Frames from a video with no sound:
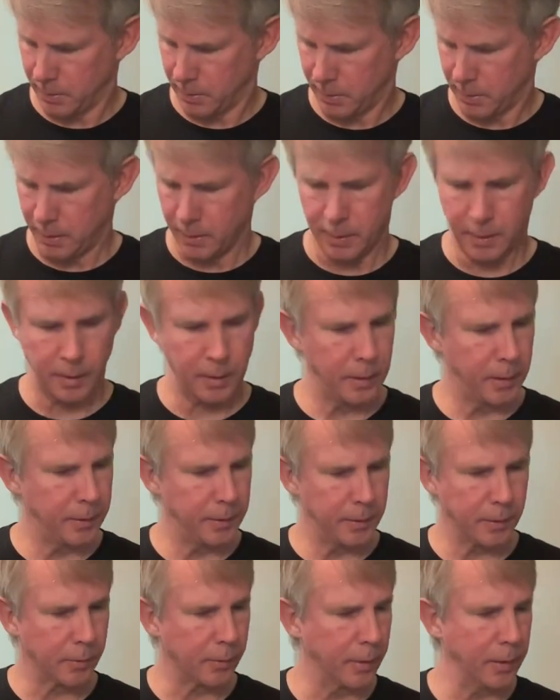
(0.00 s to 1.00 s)
And
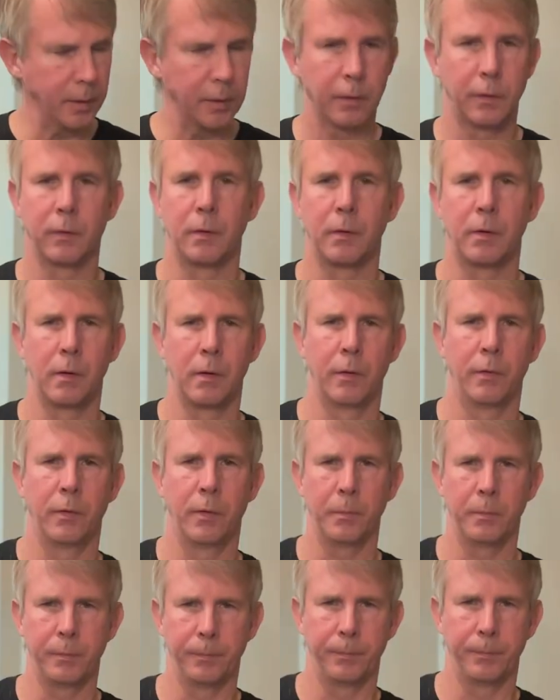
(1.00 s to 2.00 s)
they're great guitars.
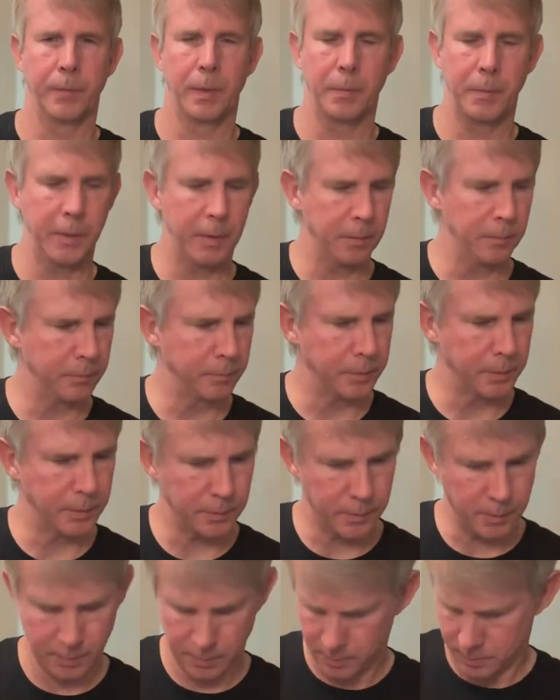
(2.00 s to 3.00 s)
But
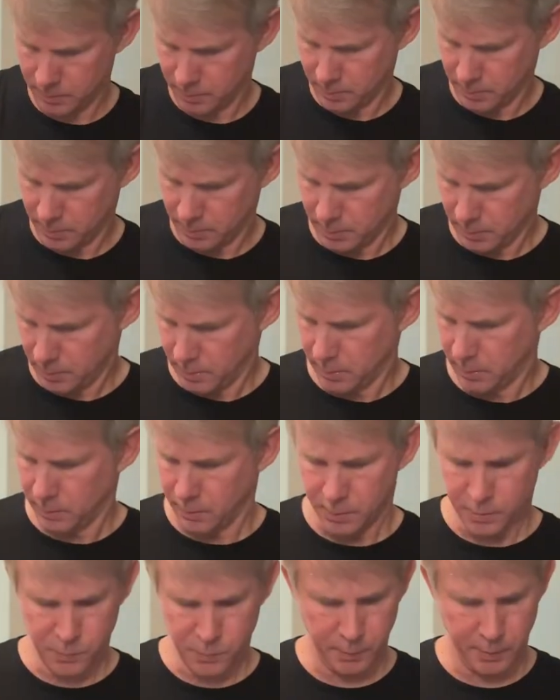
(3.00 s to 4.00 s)

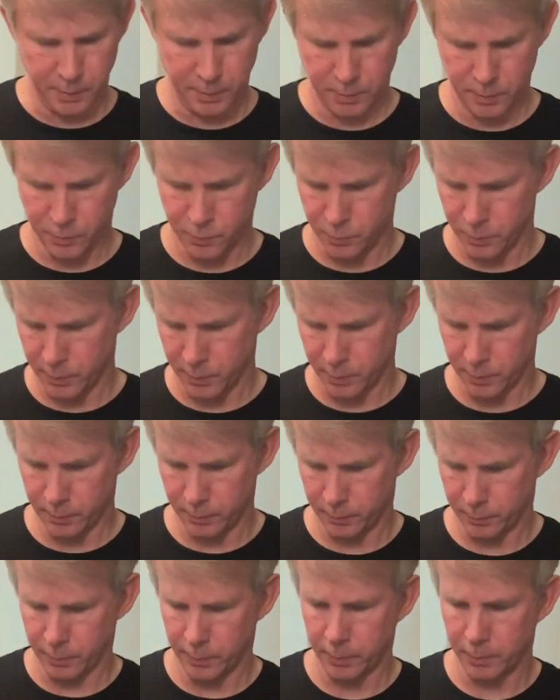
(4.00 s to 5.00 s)
this one here is really,
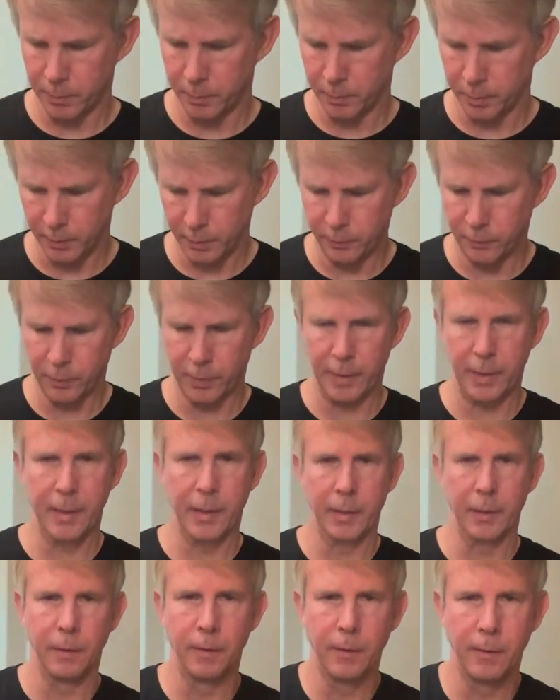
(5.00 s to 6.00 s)
really pleasing, and I
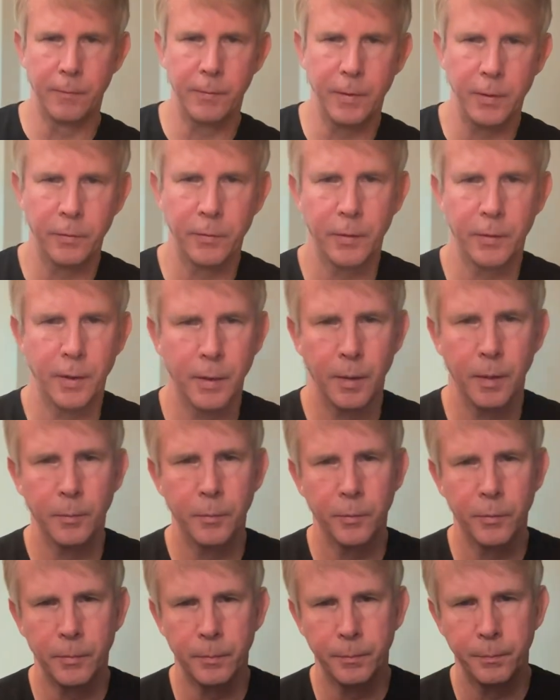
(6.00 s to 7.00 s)
love these
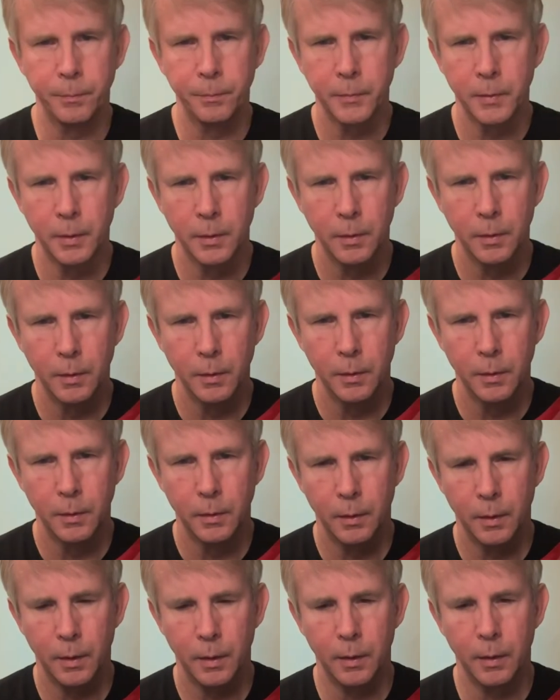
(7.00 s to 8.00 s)
knobs.
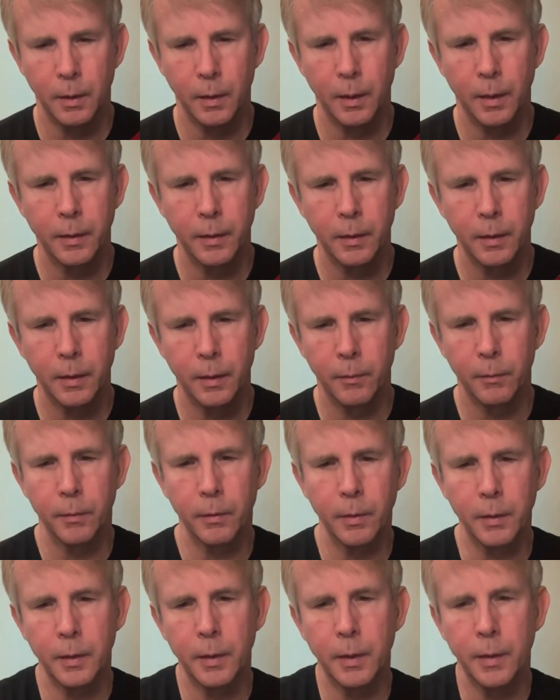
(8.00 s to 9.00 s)
I
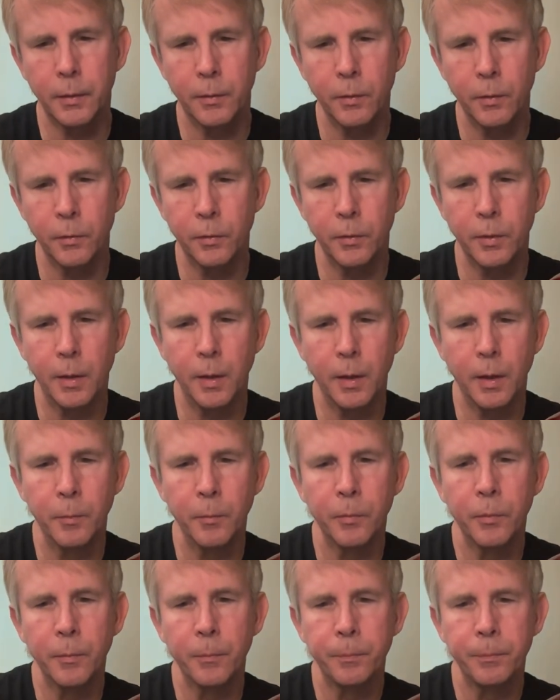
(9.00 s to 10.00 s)
really like those
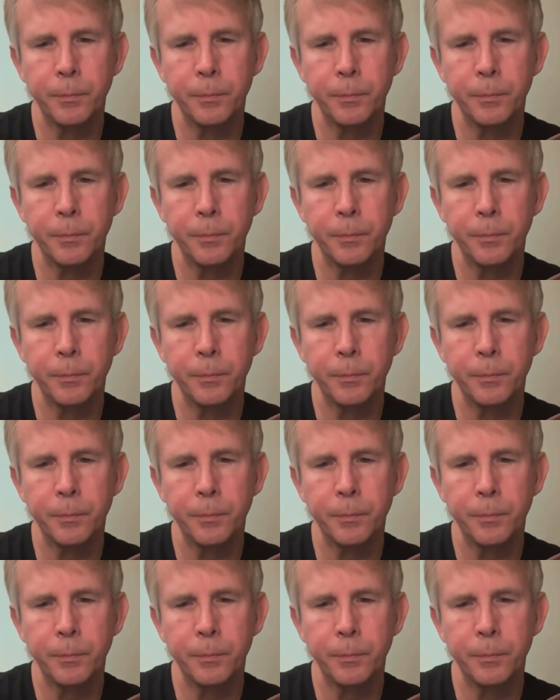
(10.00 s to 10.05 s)
knobs.